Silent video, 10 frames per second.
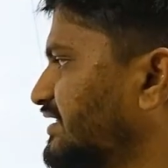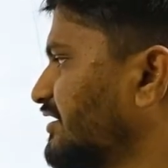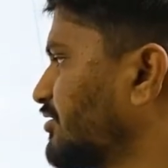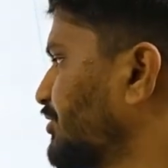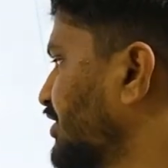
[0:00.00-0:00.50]

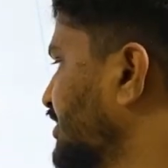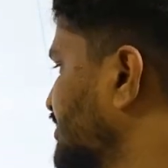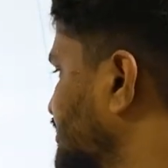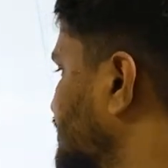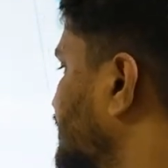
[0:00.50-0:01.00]

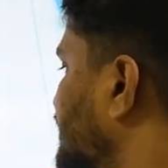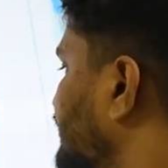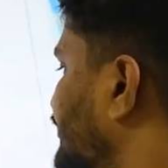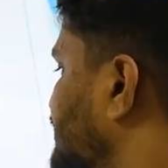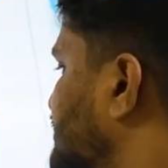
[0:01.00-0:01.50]
Telecommunications,
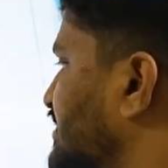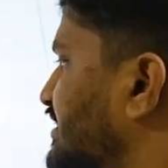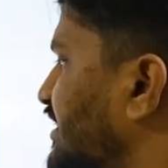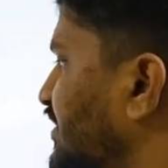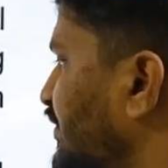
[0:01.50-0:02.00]
which is a
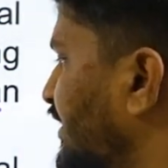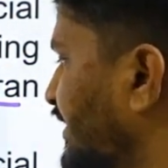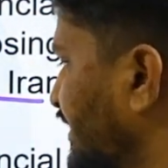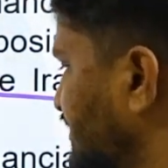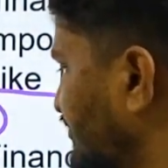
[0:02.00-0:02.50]
key to
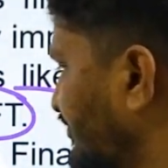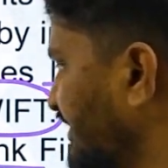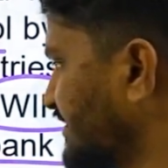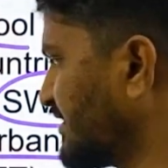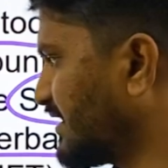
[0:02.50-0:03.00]
international
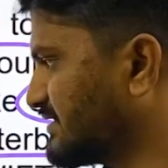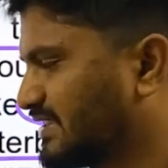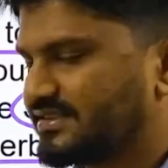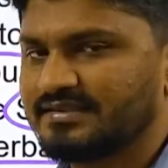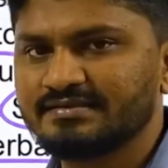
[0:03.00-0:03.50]
financial
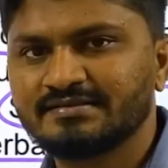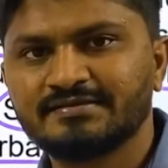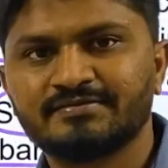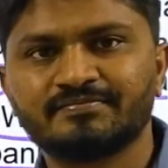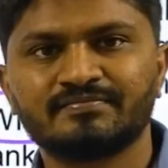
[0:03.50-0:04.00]
transactions.
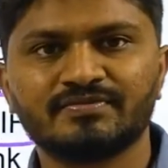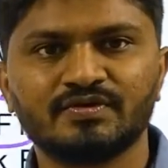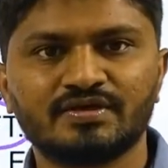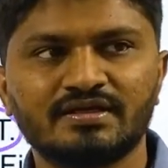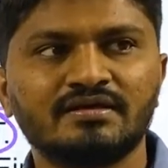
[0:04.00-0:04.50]

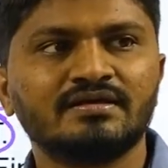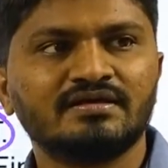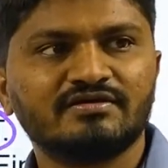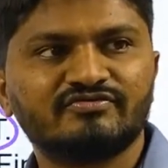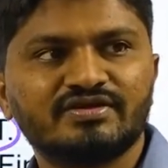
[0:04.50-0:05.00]
Okay,
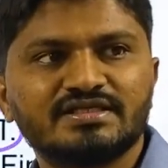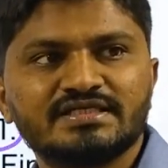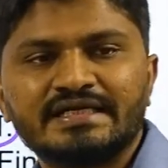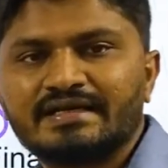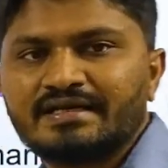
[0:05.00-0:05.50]
if there is an
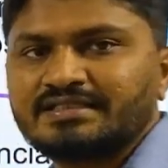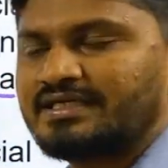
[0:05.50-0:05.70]
international